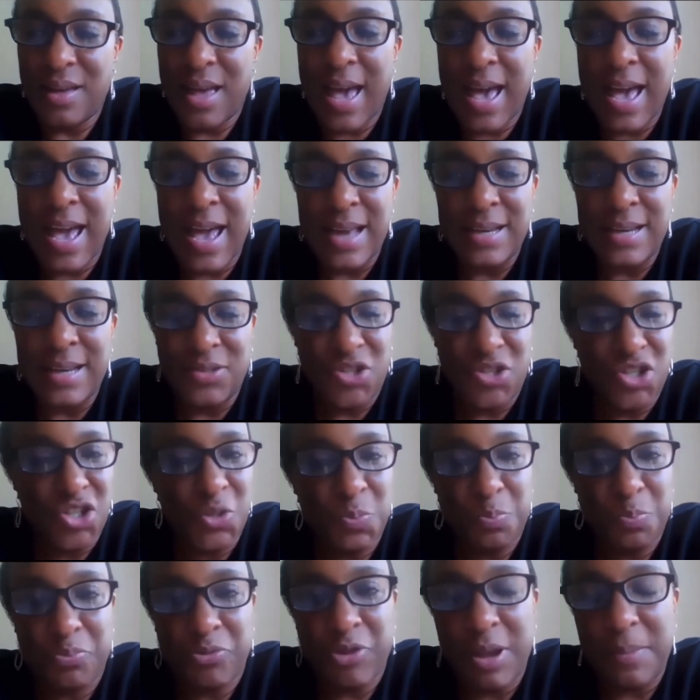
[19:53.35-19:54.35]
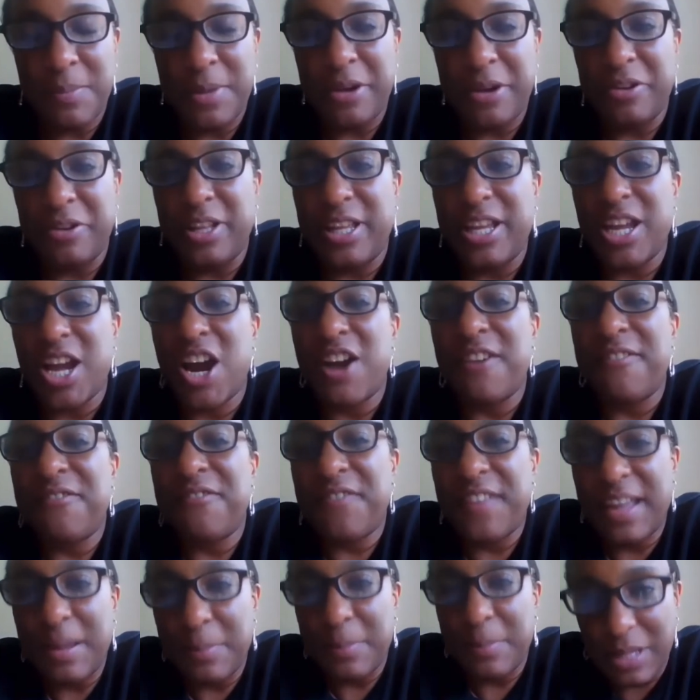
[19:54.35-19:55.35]
our
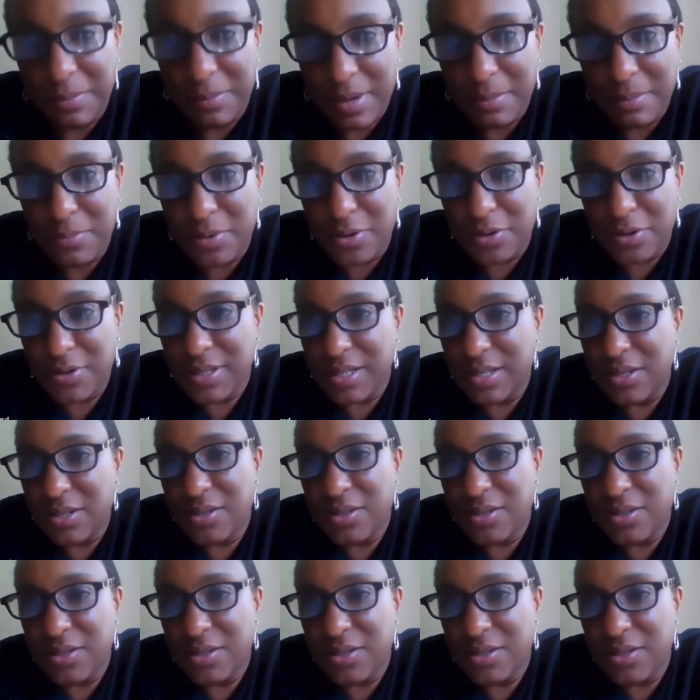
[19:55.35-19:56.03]
family members and